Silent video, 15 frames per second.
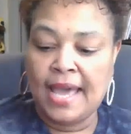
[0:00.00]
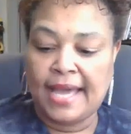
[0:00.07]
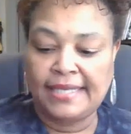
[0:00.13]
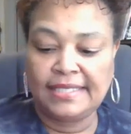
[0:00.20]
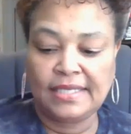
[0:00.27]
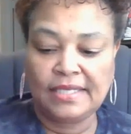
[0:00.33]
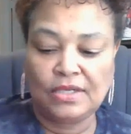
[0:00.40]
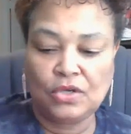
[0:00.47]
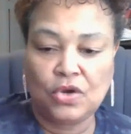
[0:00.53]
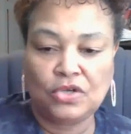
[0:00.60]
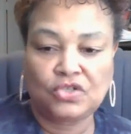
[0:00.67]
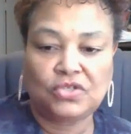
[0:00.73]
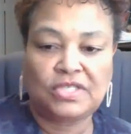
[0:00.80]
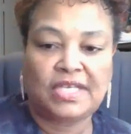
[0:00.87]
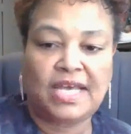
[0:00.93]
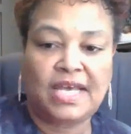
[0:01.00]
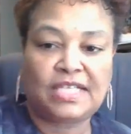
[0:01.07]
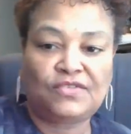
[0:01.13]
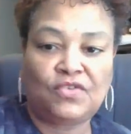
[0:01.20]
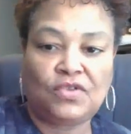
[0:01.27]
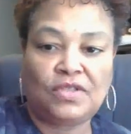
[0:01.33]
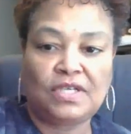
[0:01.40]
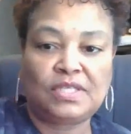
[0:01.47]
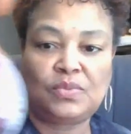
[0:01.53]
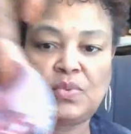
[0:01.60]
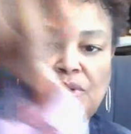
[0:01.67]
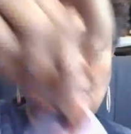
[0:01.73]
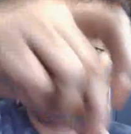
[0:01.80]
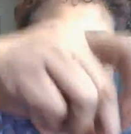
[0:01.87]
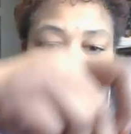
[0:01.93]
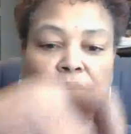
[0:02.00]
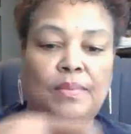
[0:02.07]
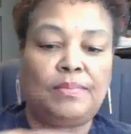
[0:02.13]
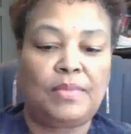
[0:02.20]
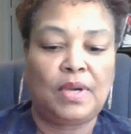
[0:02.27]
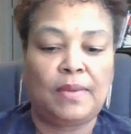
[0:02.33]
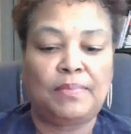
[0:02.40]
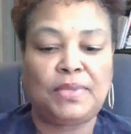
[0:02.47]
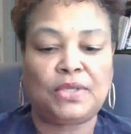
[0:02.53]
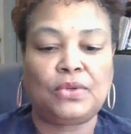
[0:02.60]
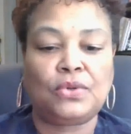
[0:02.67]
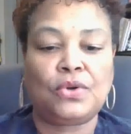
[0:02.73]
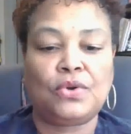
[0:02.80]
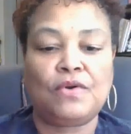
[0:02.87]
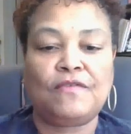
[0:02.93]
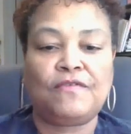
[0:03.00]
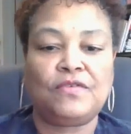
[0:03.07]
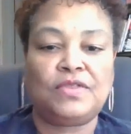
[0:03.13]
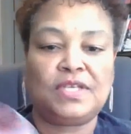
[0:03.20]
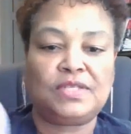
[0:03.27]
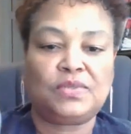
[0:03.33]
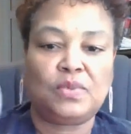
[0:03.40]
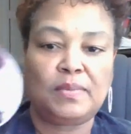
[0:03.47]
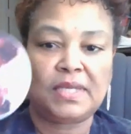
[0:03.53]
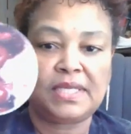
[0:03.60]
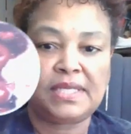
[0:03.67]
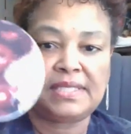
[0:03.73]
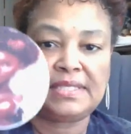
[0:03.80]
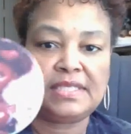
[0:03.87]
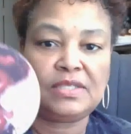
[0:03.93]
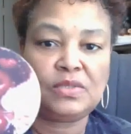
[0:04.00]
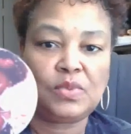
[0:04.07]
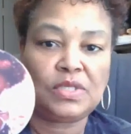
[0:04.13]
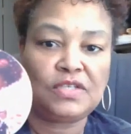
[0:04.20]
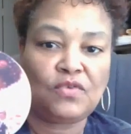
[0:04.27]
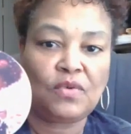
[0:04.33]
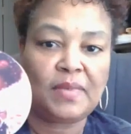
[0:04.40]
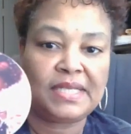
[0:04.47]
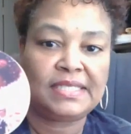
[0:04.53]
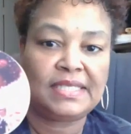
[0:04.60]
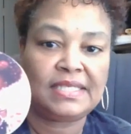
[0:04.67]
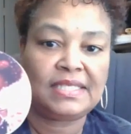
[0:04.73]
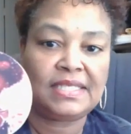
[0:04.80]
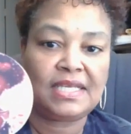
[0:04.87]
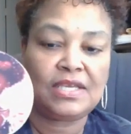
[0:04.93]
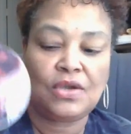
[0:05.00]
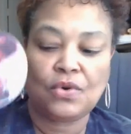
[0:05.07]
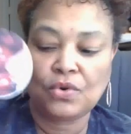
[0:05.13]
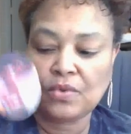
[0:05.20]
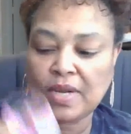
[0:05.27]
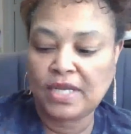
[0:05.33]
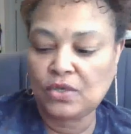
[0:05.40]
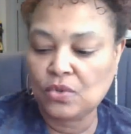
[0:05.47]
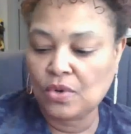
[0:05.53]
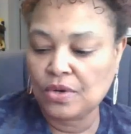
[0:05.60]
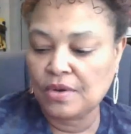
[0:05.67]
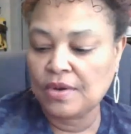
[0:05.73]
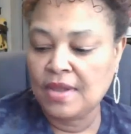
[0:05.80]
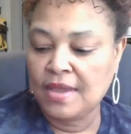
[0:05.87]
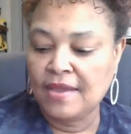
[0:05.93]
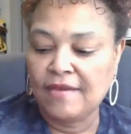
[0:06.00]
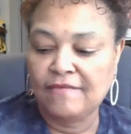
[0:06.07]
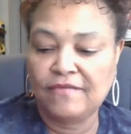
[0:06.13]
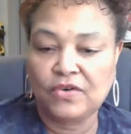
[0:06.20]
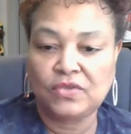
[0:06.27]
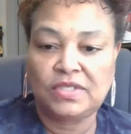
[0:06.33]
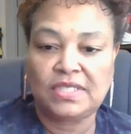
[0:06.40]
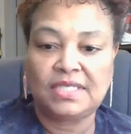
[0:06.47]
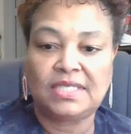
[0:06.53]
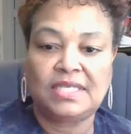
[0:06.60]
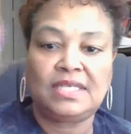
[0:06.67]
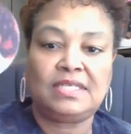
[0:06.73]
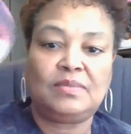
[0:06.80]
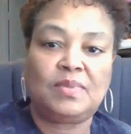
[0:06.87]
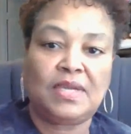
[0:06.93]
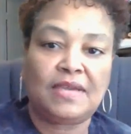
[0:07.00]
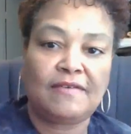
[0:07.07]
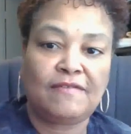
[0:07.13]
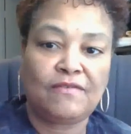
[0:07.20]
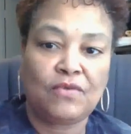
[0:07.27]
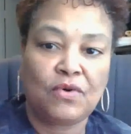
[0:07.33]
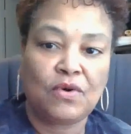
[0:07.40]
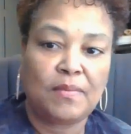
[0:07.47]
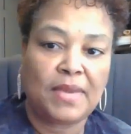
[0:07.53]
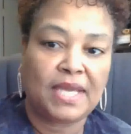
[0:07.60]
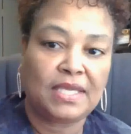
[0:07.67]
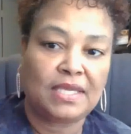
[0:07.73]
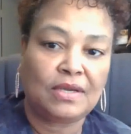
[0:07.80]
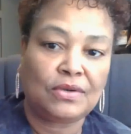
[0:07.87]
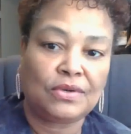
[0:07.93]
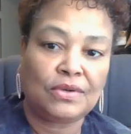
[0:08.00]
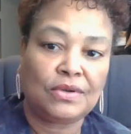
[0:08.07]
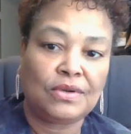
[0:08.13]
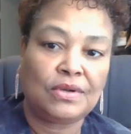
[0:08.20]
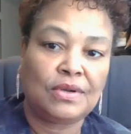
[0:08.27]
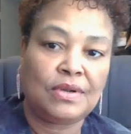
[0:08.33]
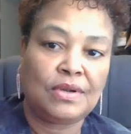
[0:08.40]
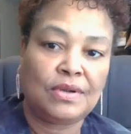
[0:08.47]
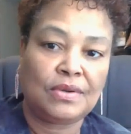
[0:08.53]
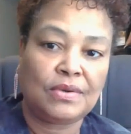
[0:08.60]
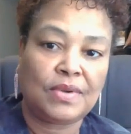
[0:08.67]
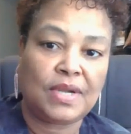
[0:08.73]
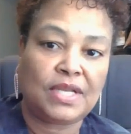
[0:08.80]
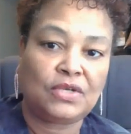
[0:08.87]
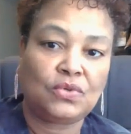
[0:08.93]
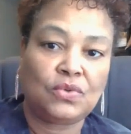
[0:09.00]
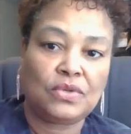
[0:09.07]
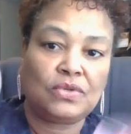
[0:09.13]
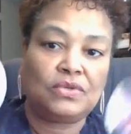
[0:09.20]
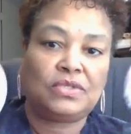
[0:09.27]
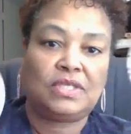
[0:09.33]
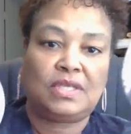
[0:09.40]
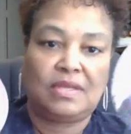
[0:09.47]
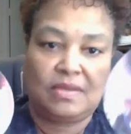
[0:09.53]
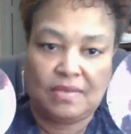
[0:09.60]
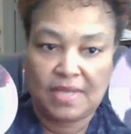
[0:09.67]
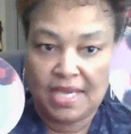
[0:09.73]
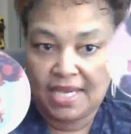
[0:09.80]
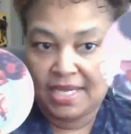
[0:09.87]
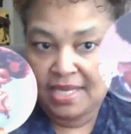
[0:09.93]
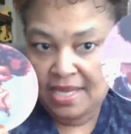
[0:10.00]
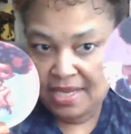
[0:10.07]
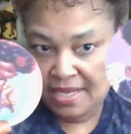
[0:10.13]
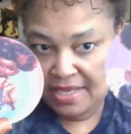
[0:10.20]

I did a larger size for this one or a bigger girl for this one because this one is for my 16 year old granddaughter versus these being for my younger granddaughters. Okay.